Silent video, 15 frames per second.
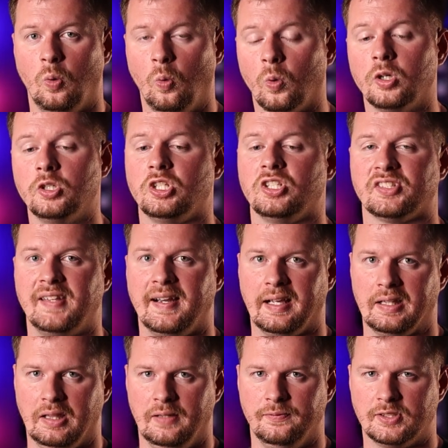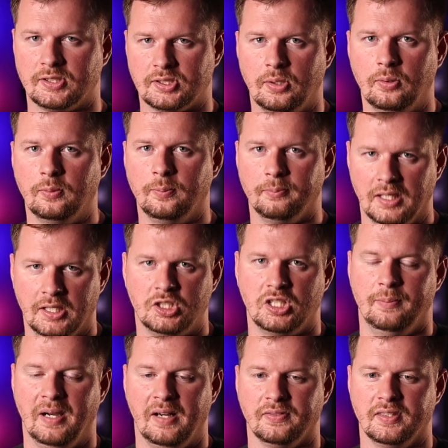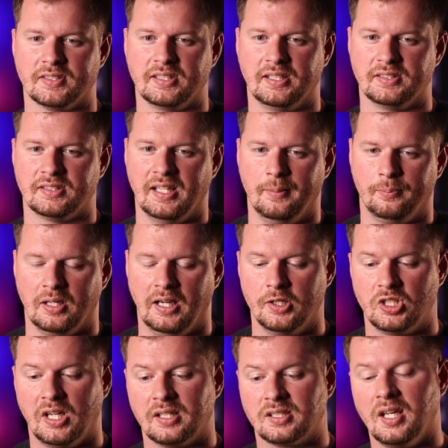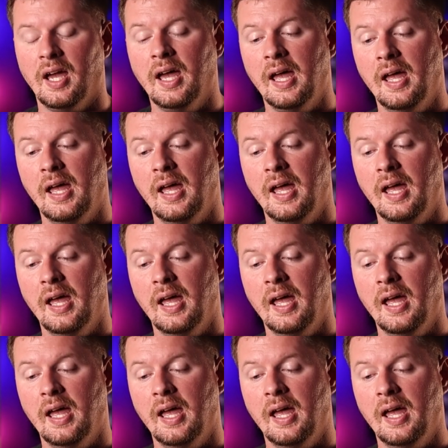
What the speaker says: oranges that I love so much about the Sunset project.